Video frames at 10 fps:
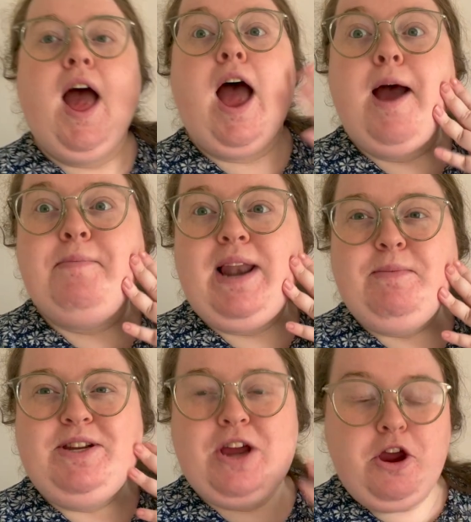But let
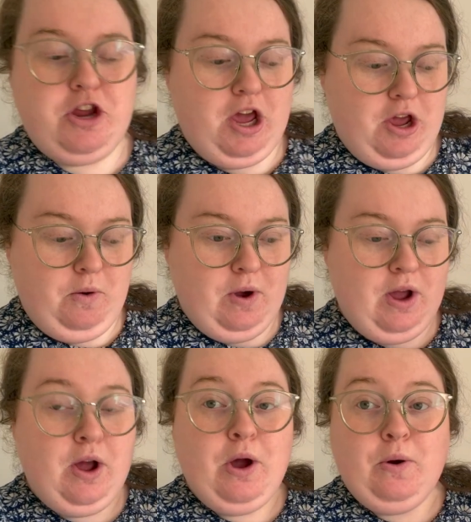me show you
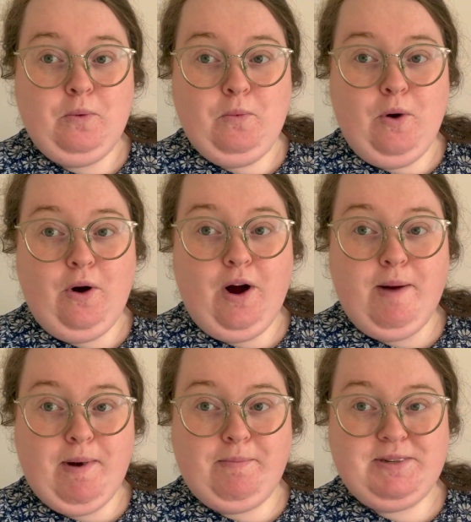what
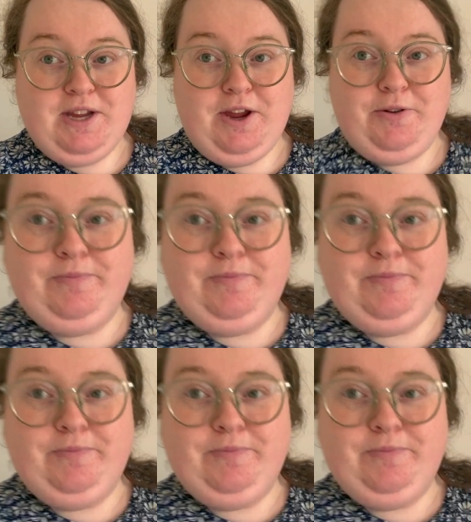I'm up to.